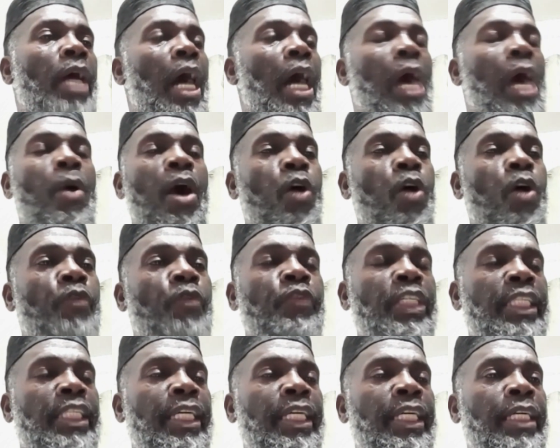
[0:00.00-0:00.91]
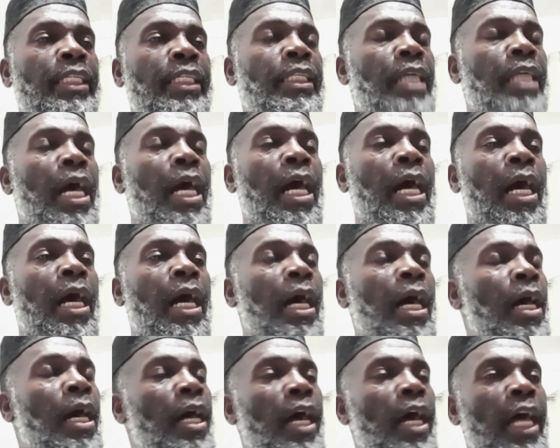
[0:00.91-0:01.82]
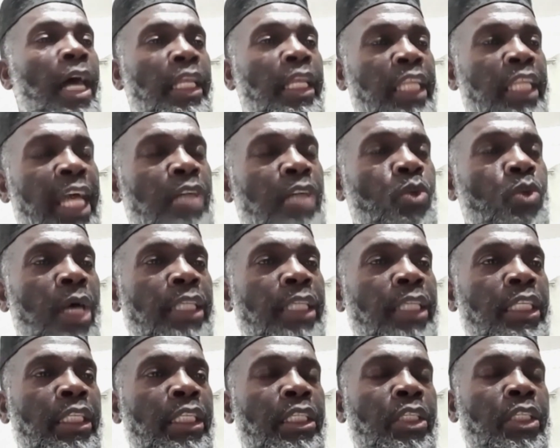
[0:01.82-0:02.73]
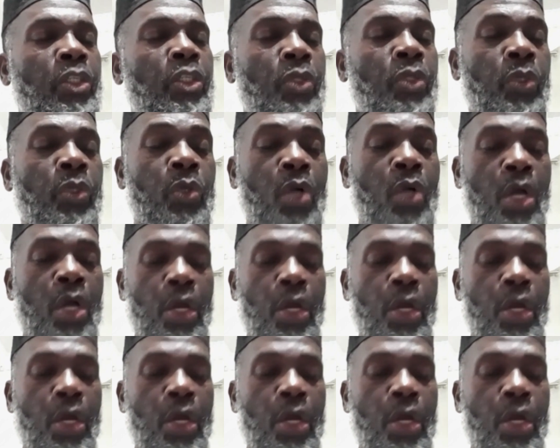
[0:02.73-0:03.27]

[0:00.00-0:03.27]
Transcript: our offices are there to assist you.